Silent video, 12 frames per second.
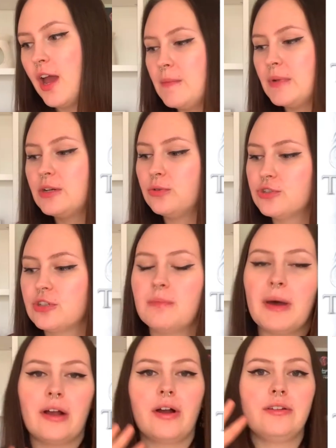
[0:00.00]
And also the
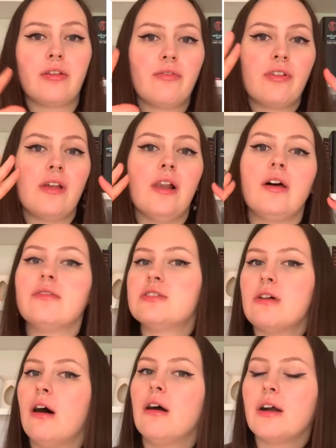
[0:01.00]
background is obviously a lot
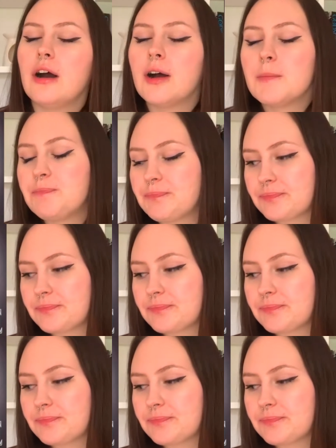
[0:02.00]
darker.